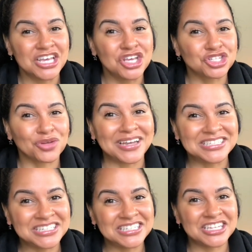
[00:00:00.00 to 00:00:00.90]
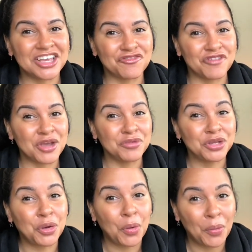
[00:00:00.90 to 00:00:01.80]
So I did a very
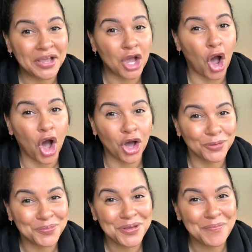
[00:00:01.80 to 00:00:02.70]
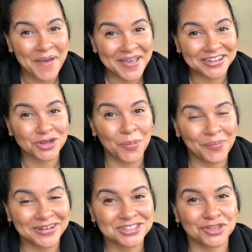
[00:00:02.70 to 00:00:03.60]
quick unprepared
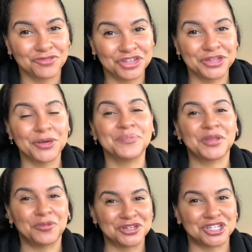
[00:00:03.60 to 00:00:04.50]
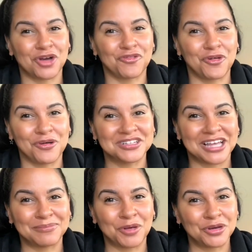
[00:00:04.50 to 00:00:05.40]
unboxing video, which of course
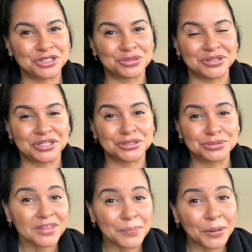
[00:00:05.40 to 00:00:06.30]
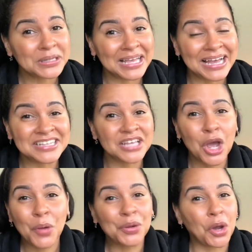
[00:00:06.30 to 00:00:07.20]
I'm going to include. But guys,
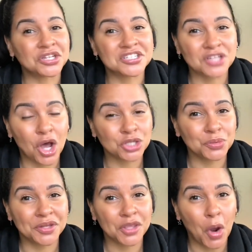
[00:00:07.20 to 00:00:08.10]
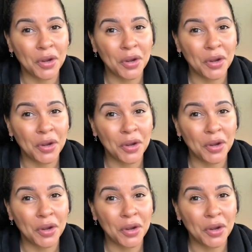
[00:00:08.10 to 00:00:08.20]
we're gonna start with the Hoya